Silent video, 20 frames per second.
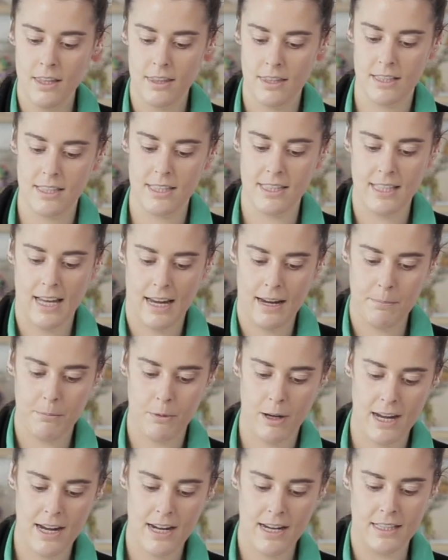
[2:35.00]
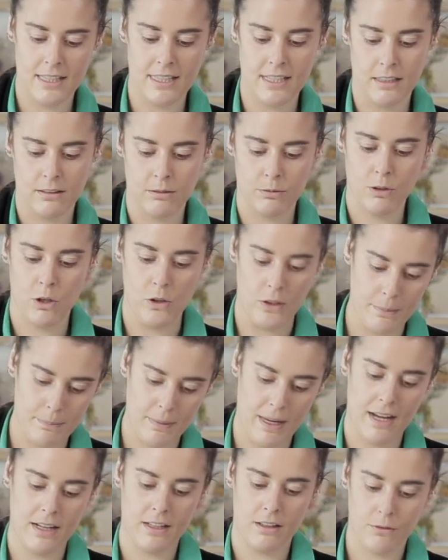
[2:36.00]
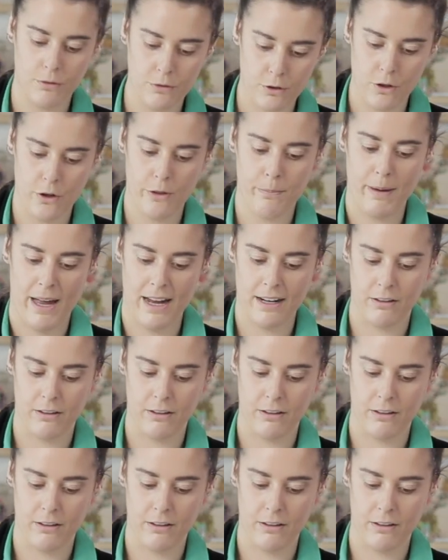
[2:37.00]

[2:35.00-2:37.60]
the same way instead of rolling back and forth,